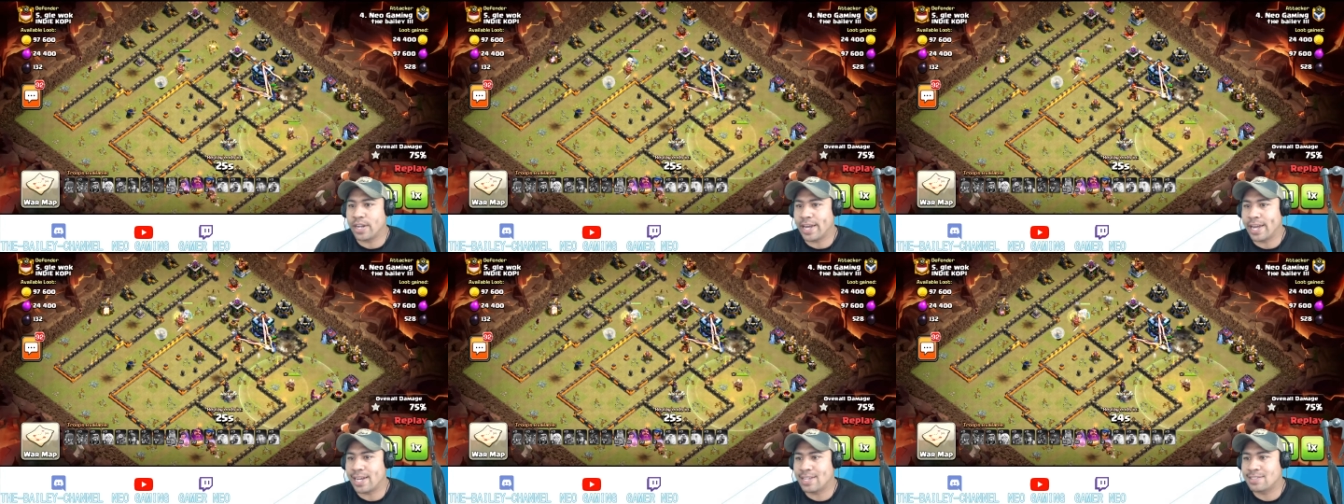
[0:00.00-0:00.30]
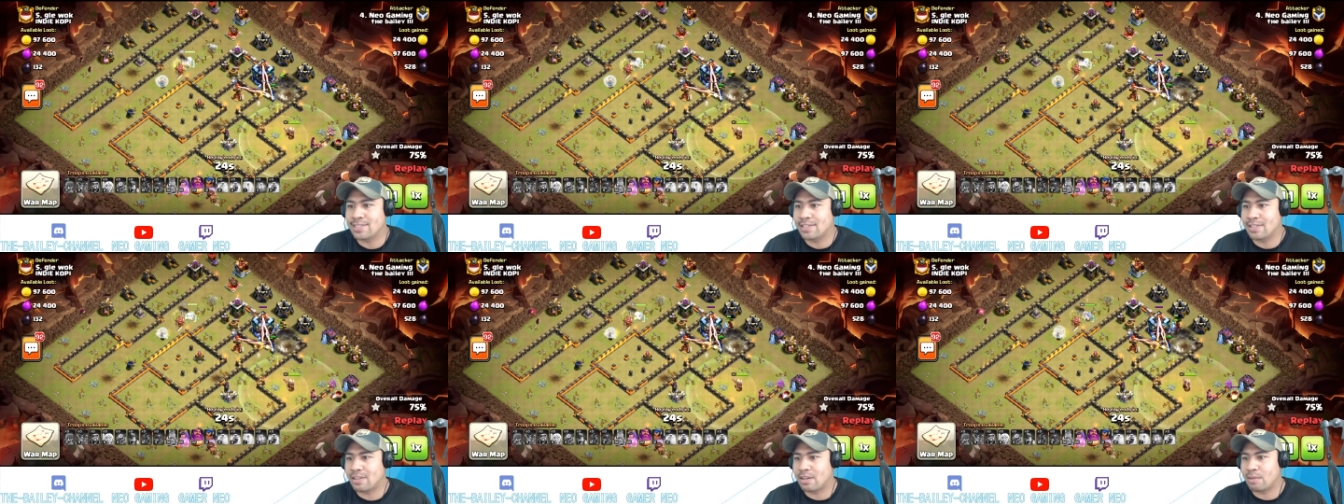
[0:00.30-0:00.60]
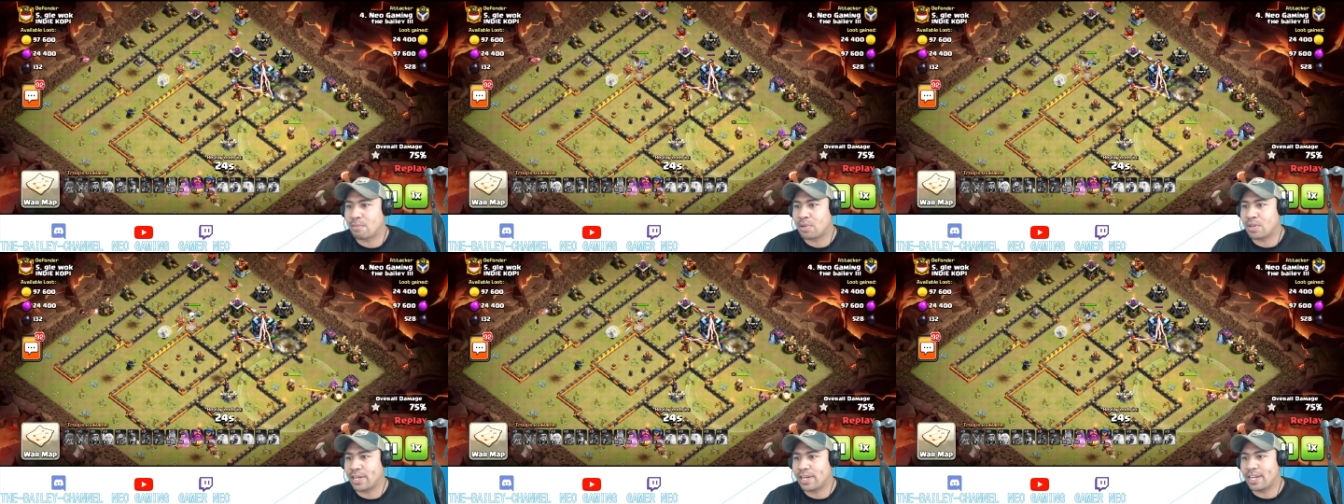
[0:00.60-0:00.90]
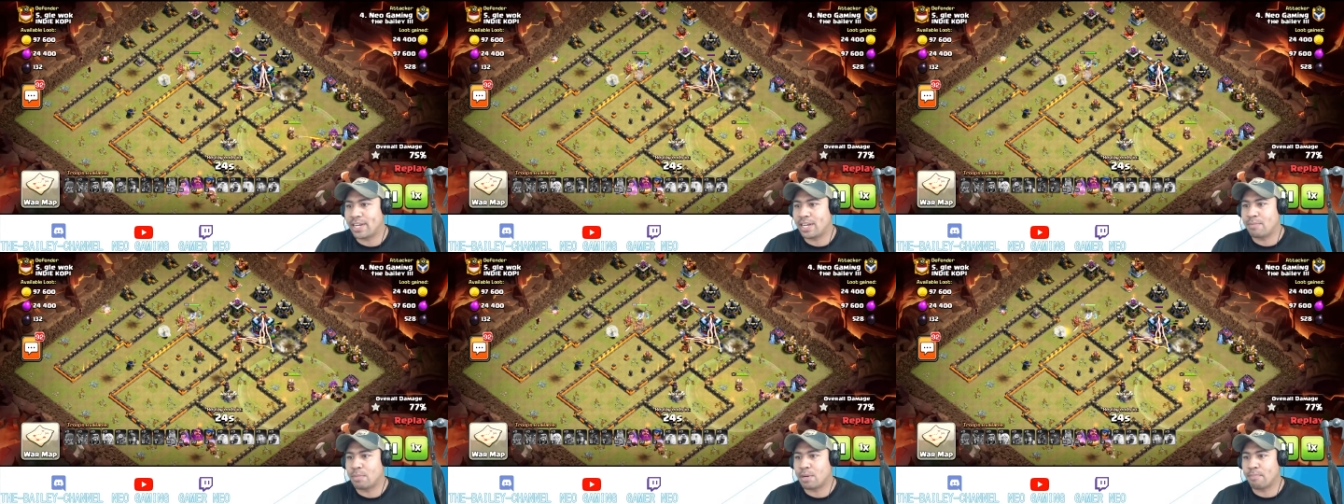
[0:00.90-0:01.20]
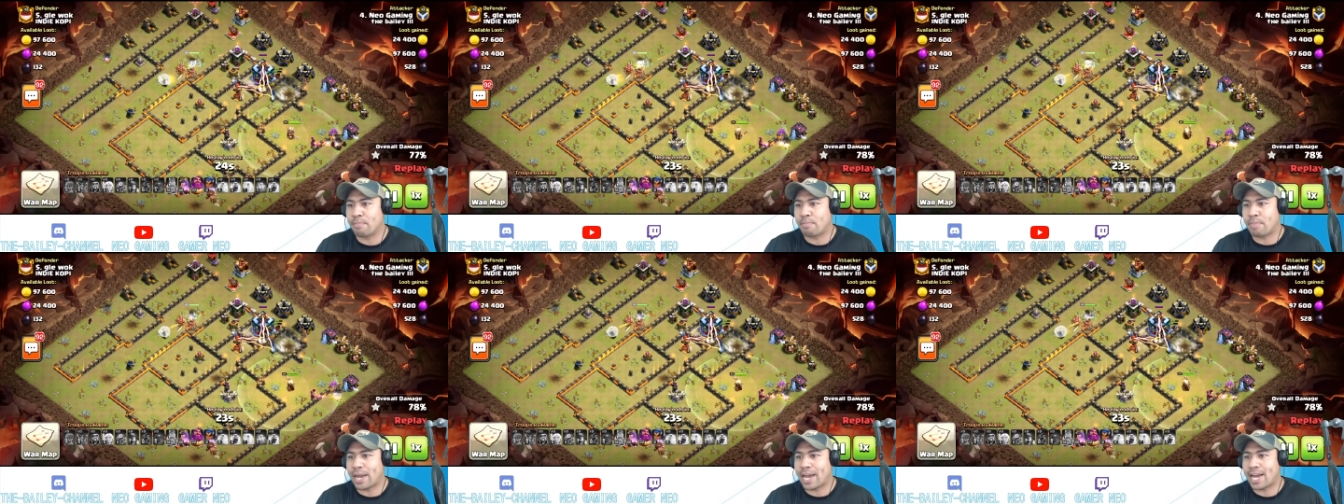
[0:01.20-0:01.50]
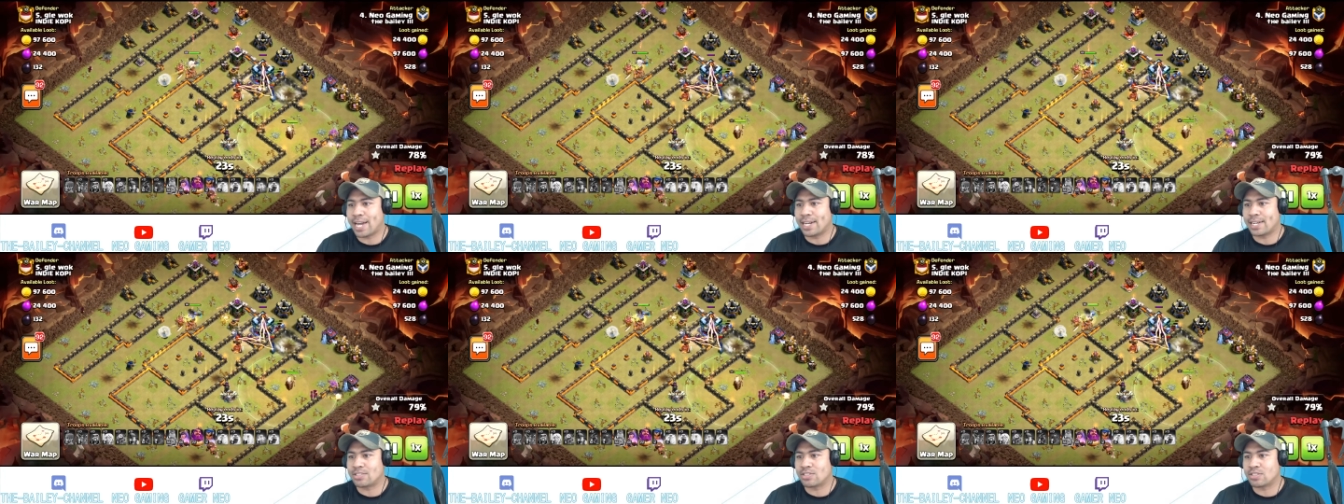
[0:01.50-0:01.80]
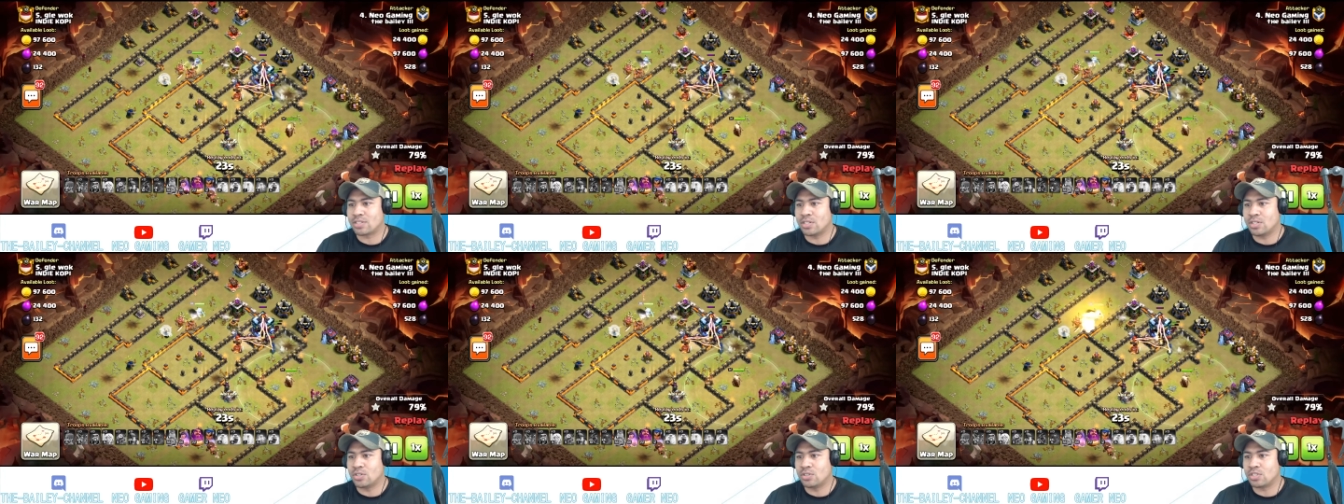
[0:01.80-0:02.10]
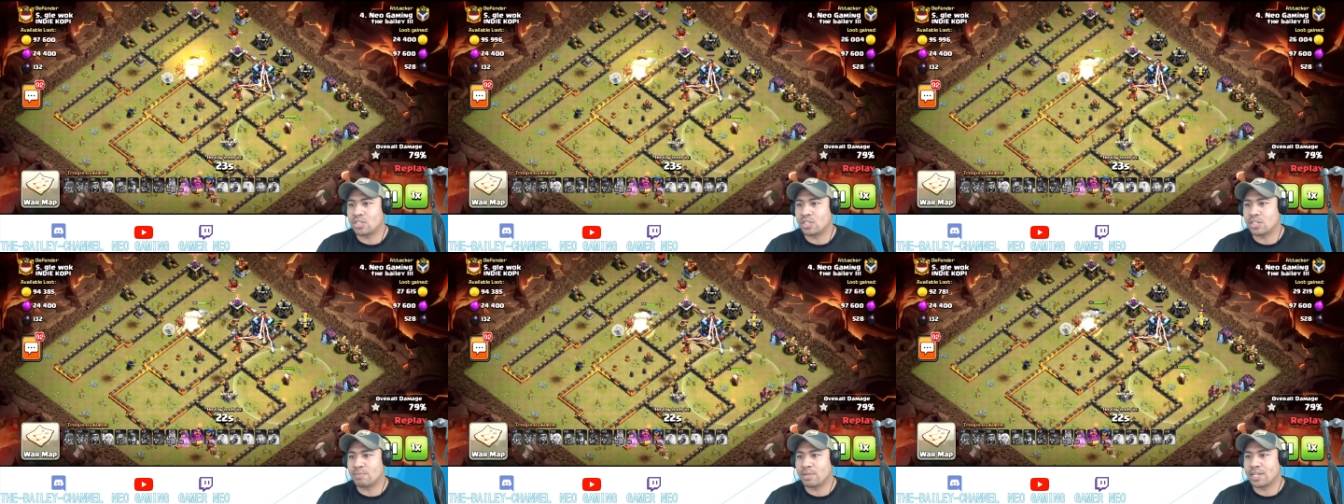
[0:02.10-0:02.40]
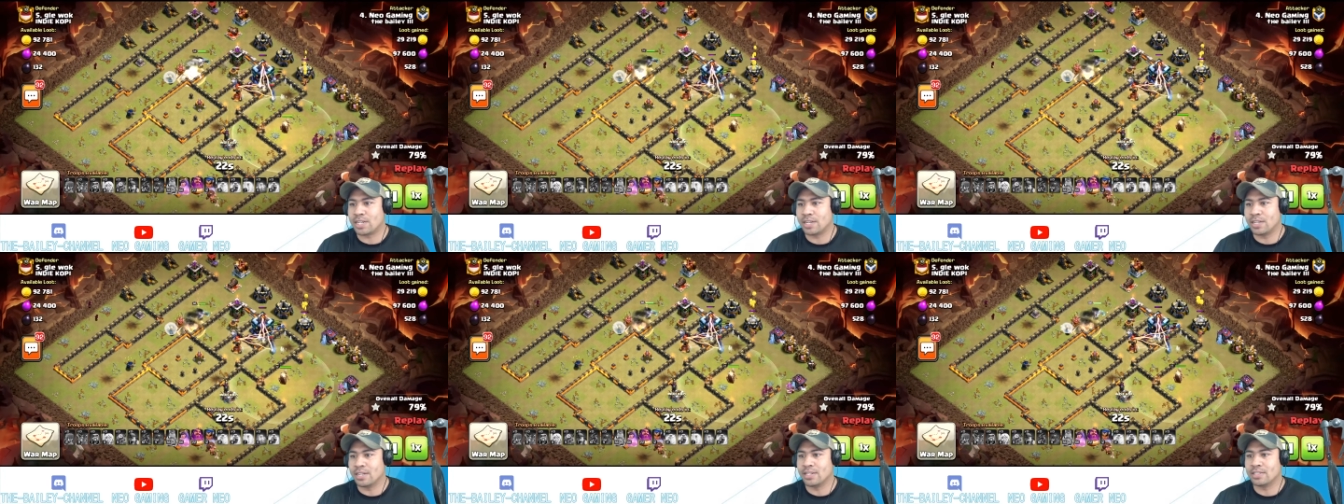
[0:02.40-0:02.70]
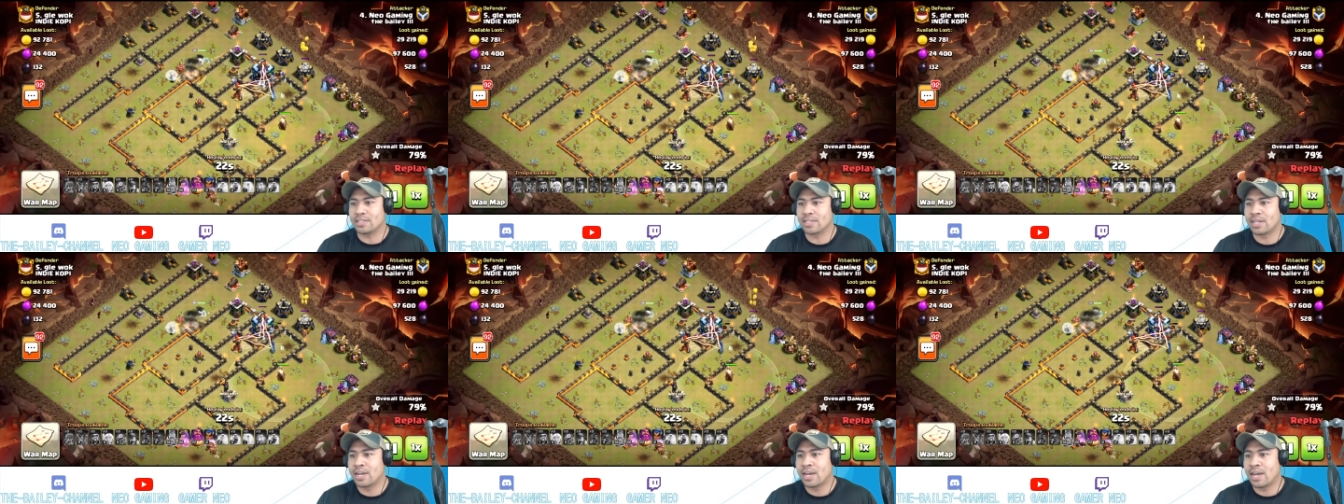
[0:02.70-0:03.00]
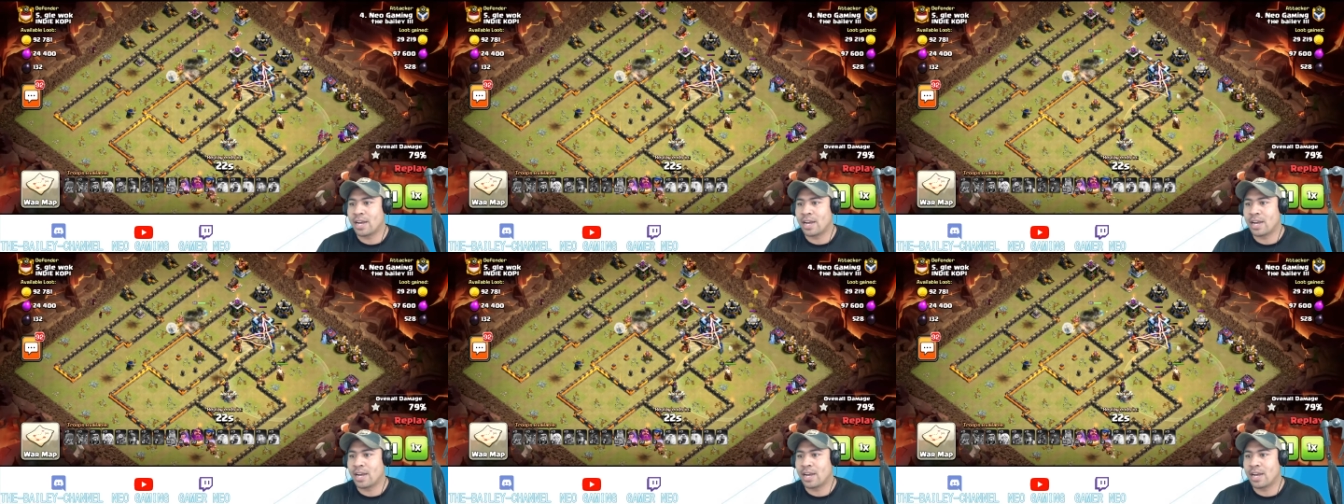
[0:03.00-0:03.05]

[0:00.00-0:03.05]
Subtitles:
excellent plan but bad execution, because